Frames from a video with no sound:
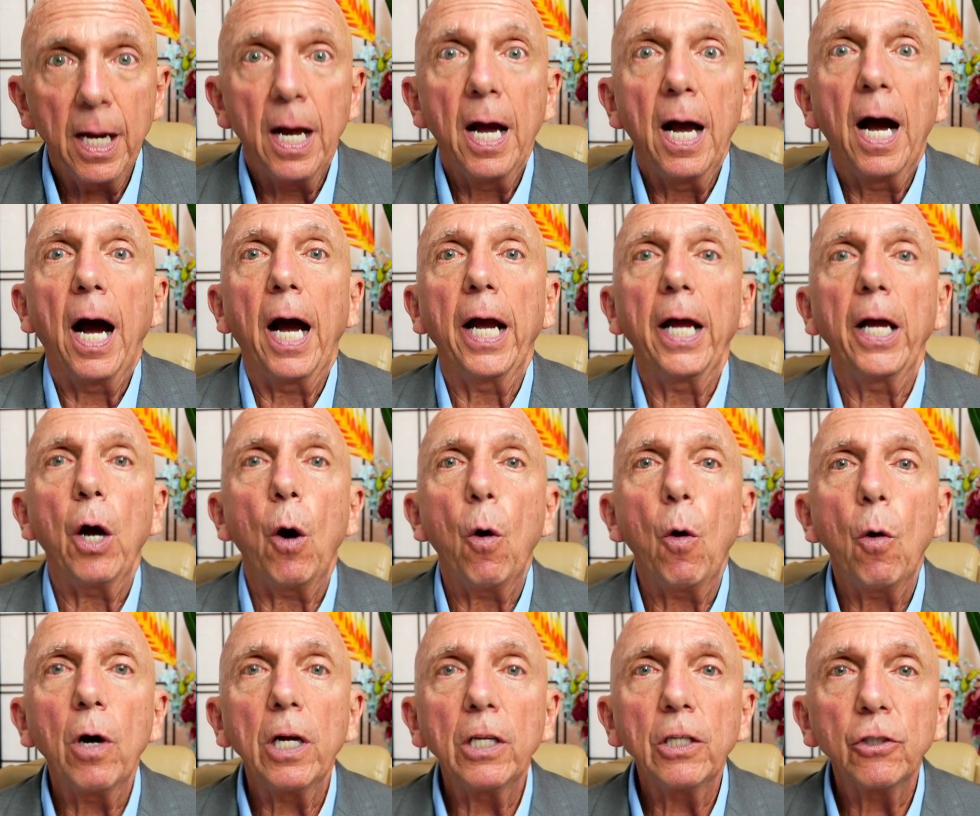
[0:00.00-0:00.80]
I
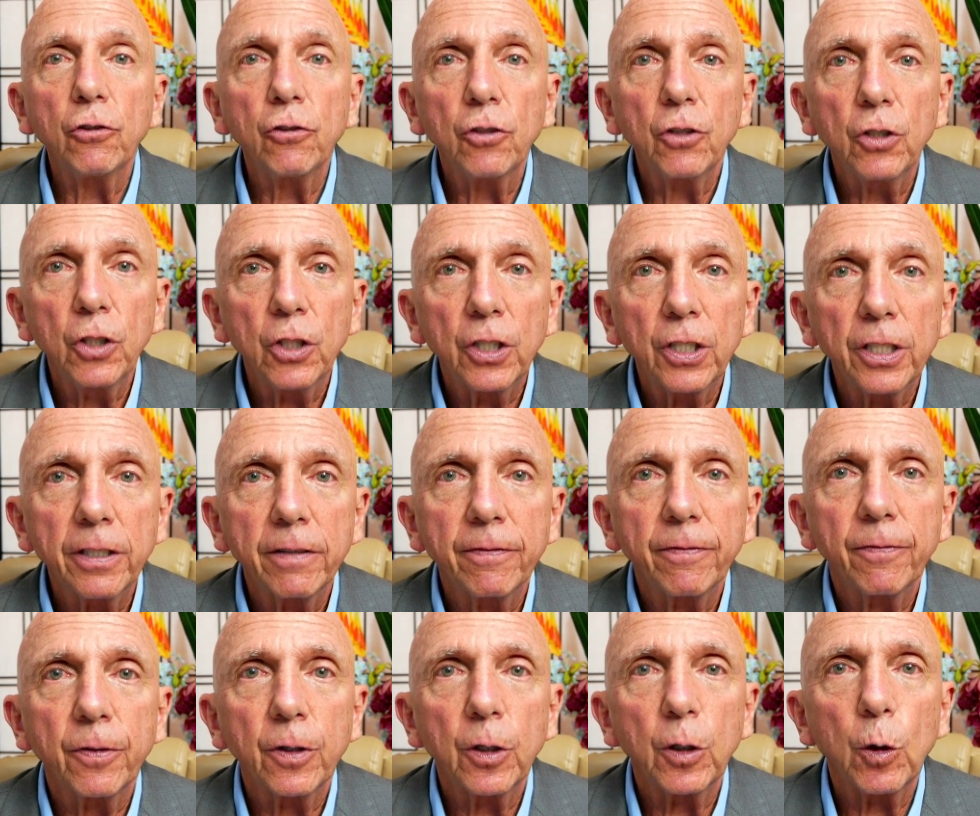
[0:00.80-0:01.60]
always look
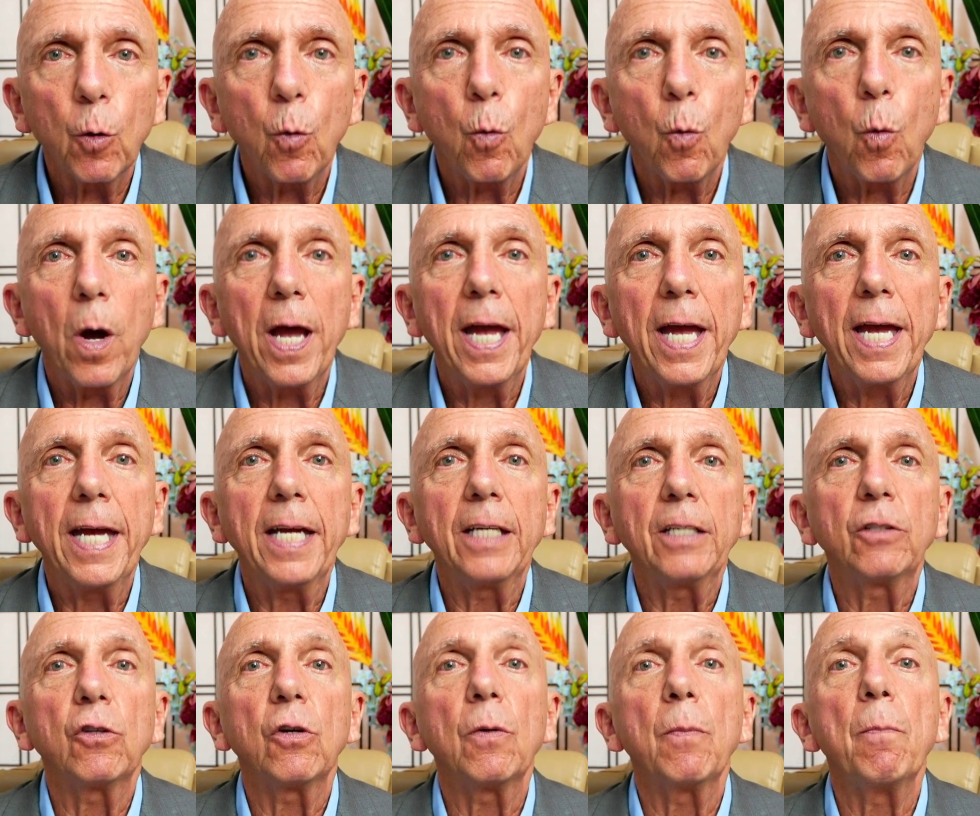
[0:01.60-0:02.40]
for a way
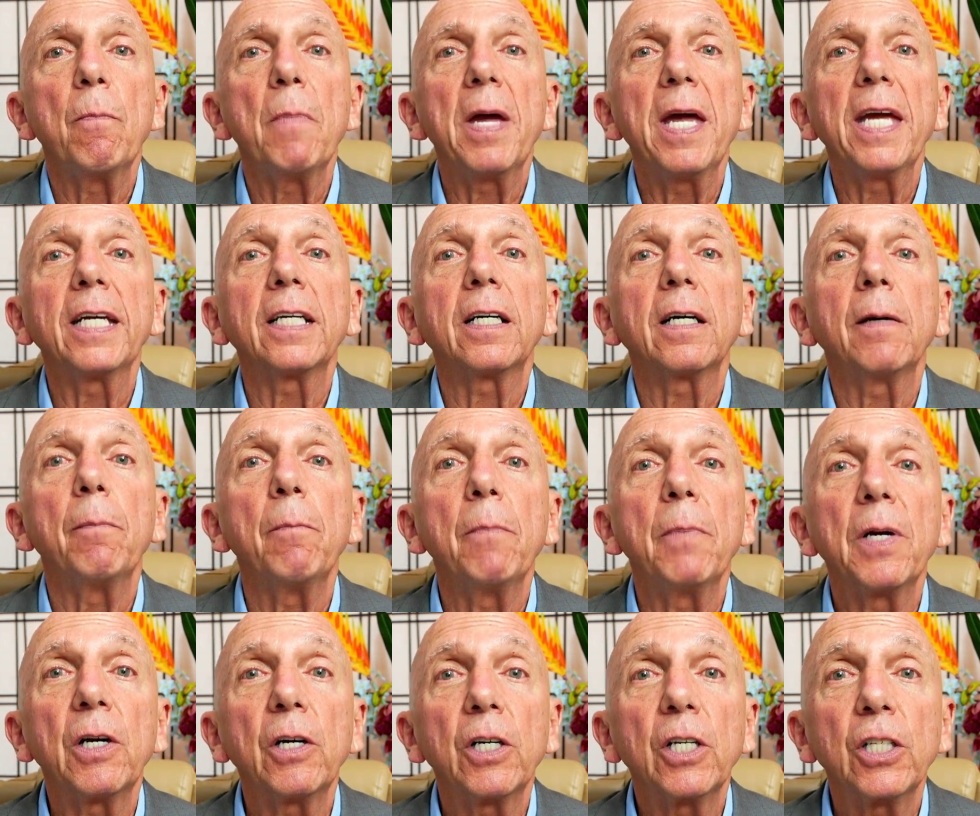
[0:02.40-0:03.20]
to make a
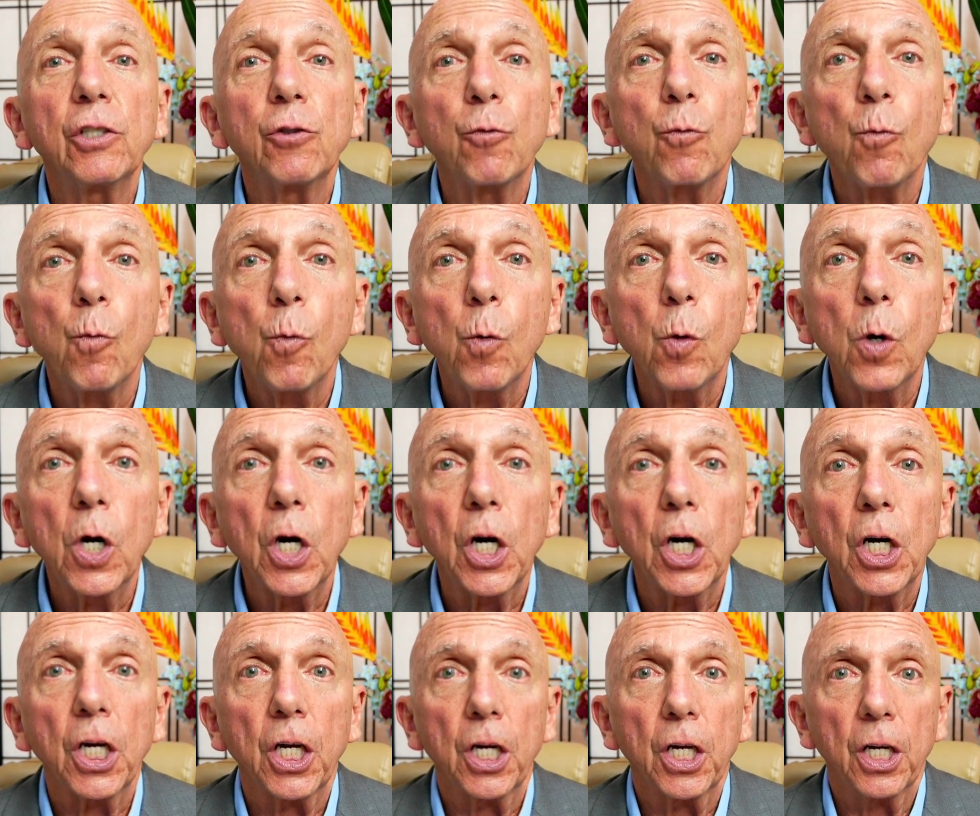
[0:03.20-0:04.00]
marriage
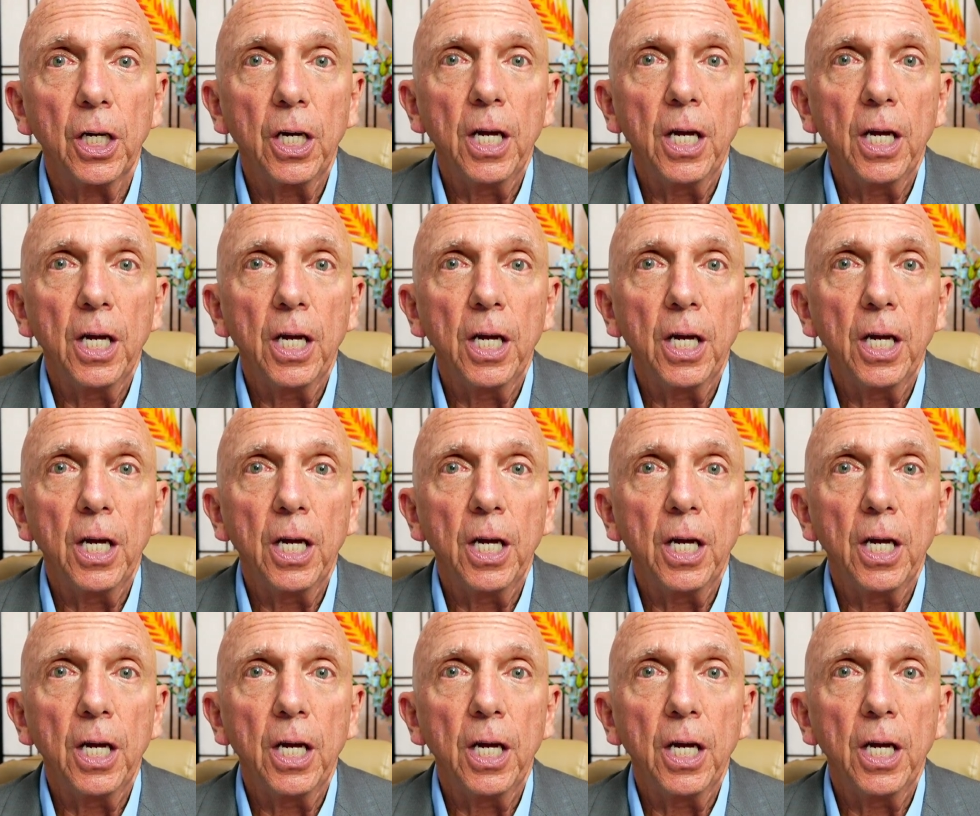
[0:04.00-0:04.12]
work,